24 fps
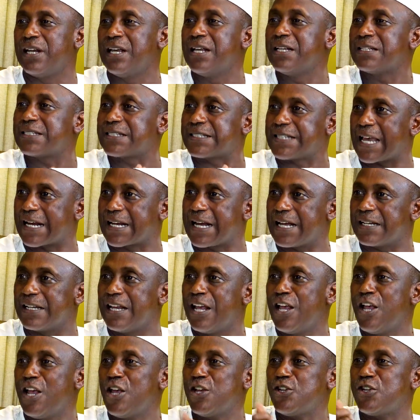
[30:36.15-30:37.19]
Second,
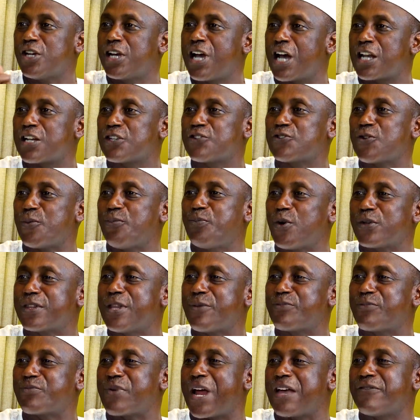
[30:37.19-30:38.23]
you got to support the
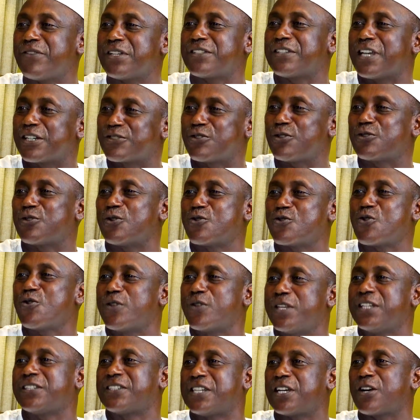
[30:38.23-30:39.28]
private sector to grow
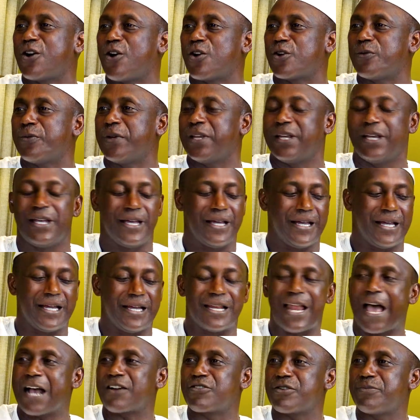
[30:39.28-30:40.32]
this economy in
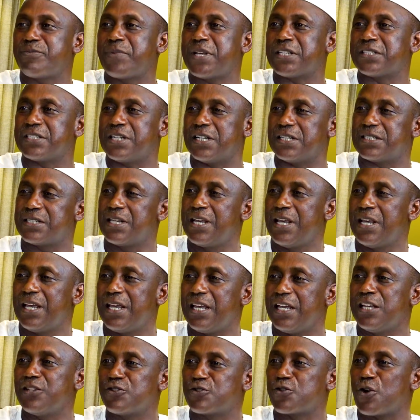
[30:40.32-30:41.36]
agribusiness,
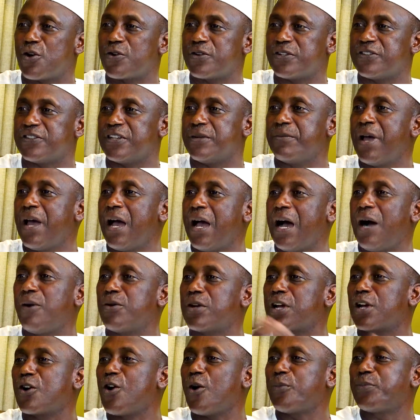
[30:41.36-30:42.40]
in tourism. I want
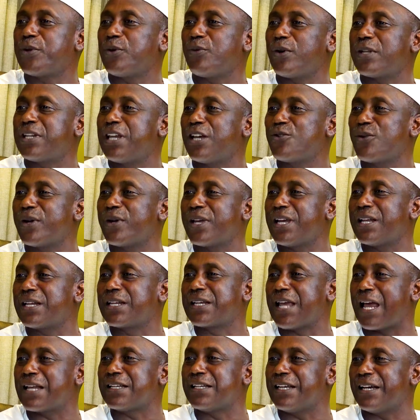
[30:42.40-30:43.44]
to copy what they're doing in
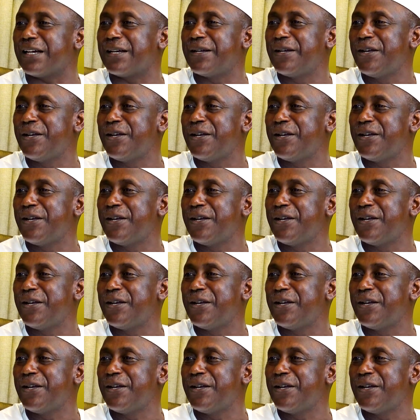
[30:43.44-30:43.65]
Kenya